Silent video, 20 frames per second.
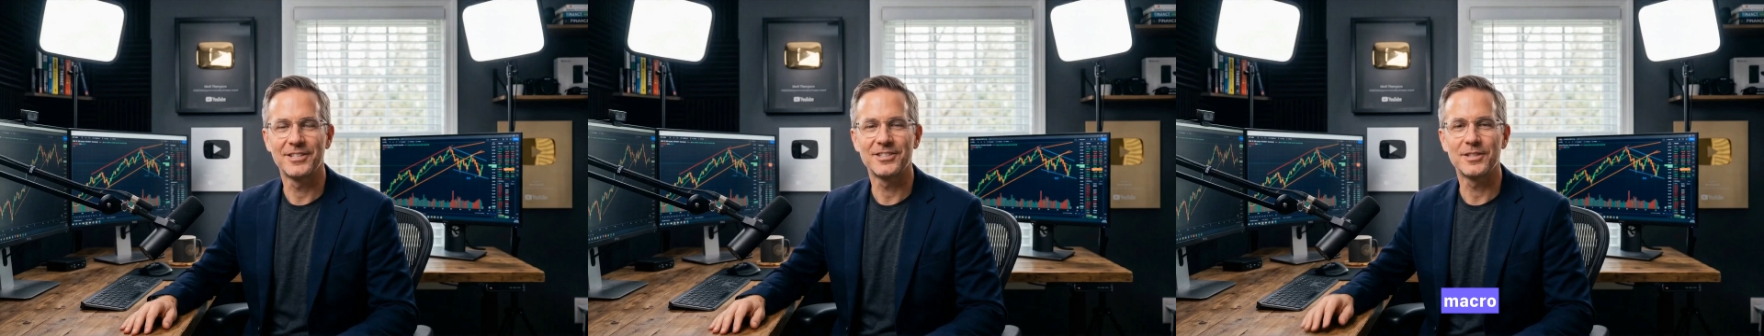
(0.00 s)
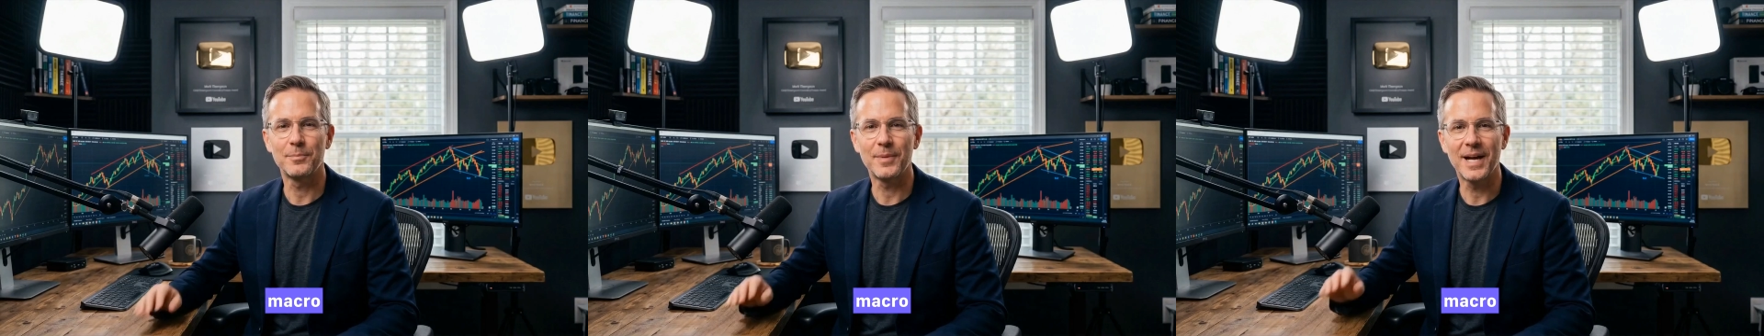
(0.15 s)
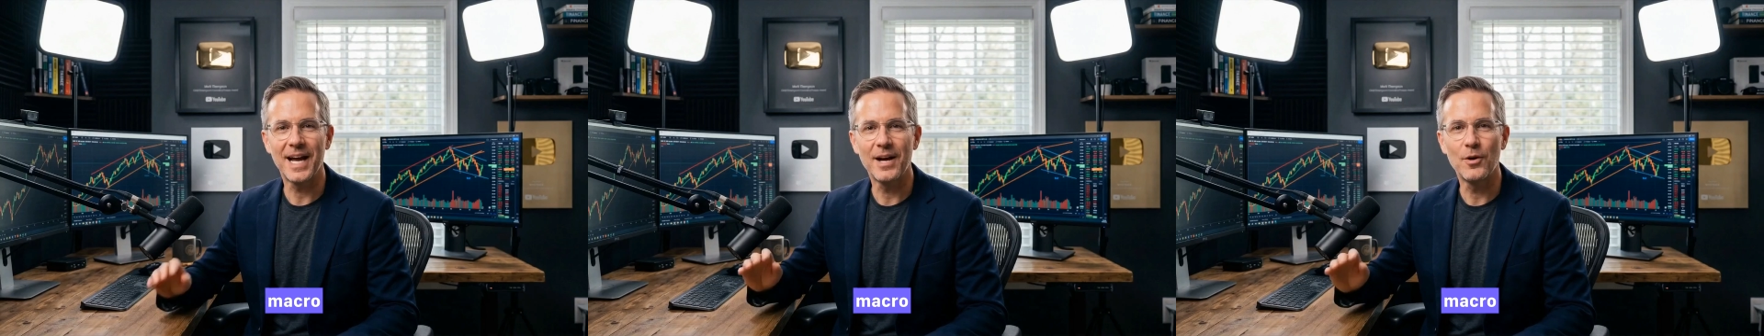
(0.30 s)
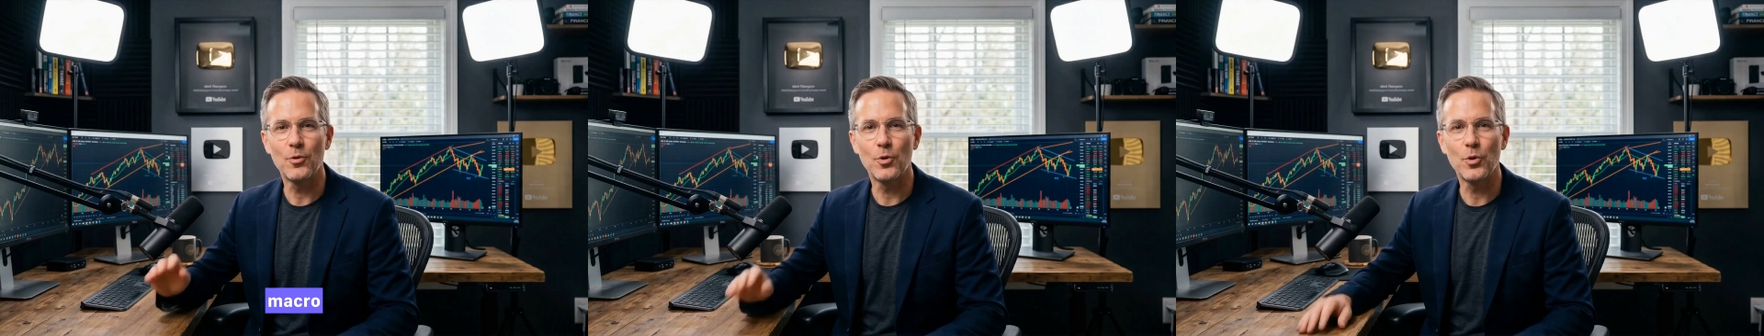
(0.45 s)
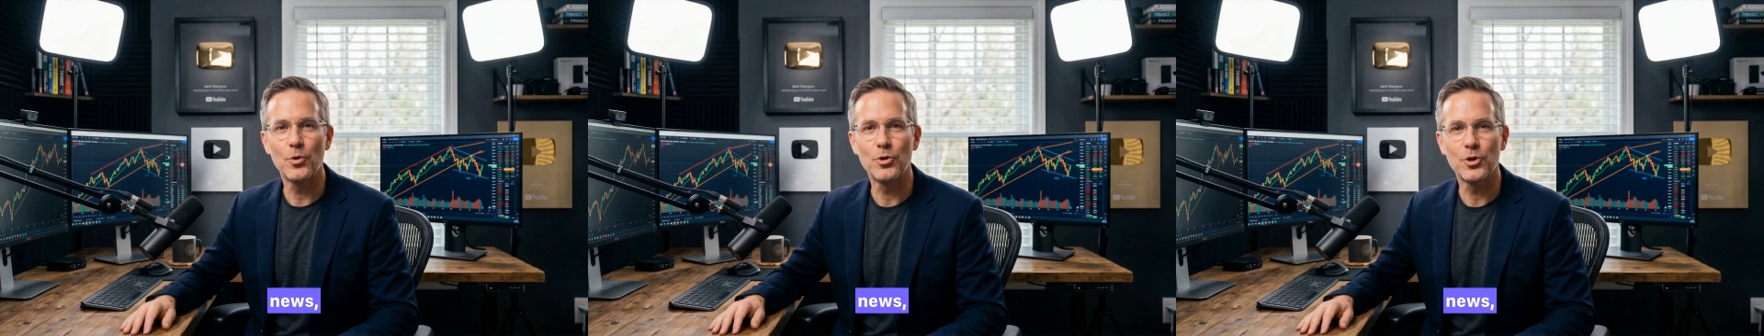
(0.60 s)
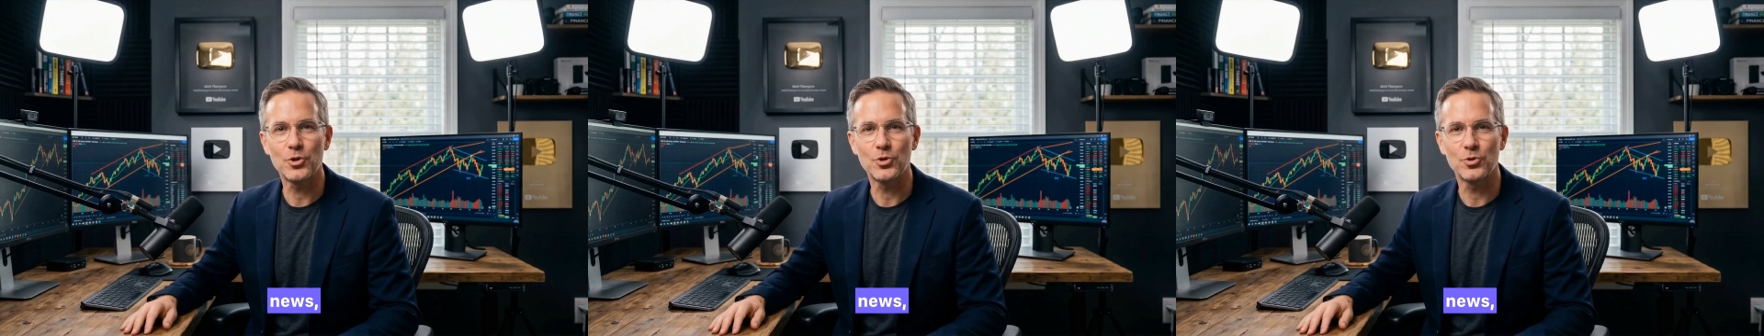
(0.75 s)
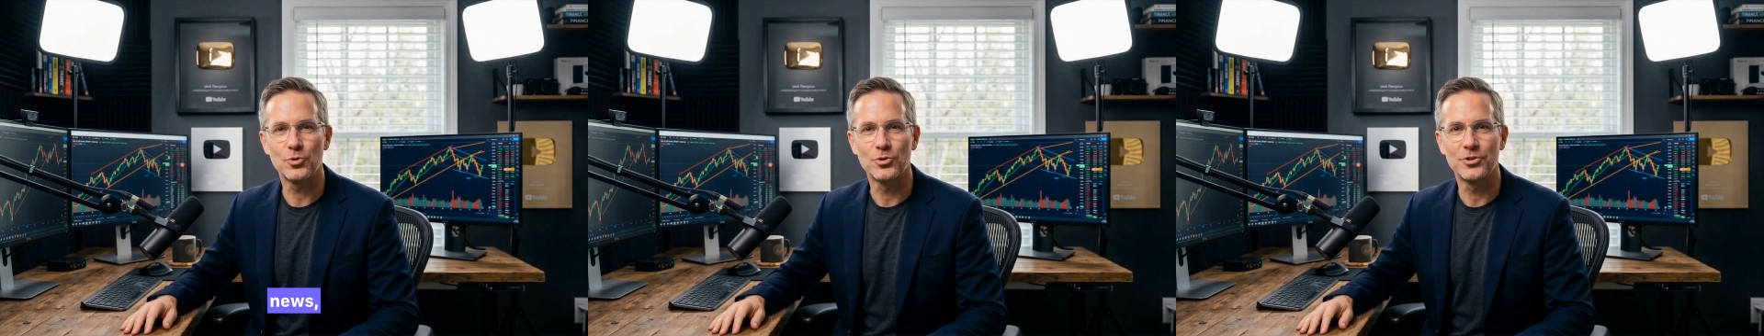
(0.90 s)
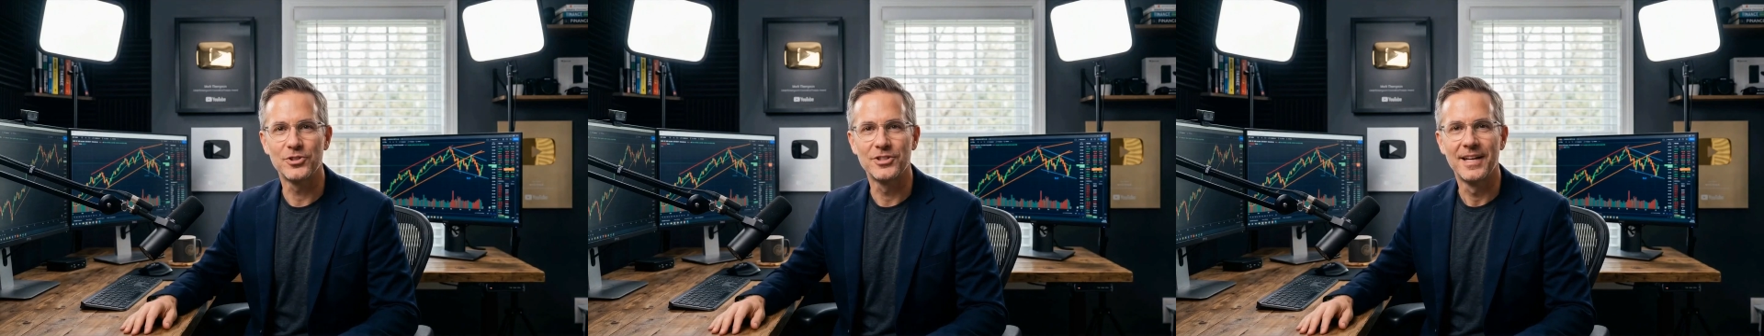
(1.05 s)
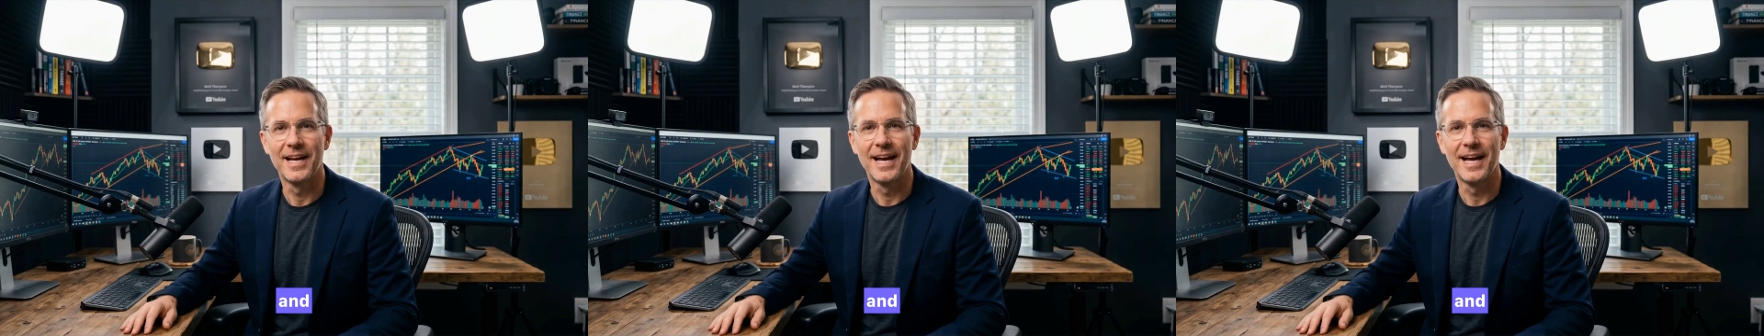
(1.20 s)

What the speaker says: to macro news,